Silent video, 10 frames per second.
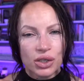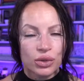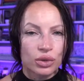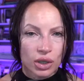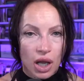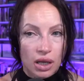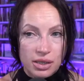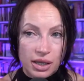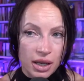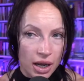to Gloss
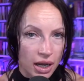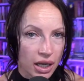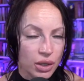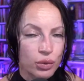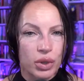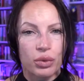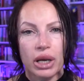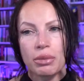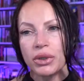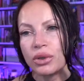AI, we were
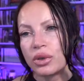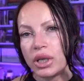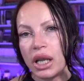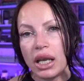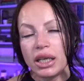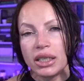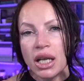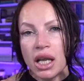able to create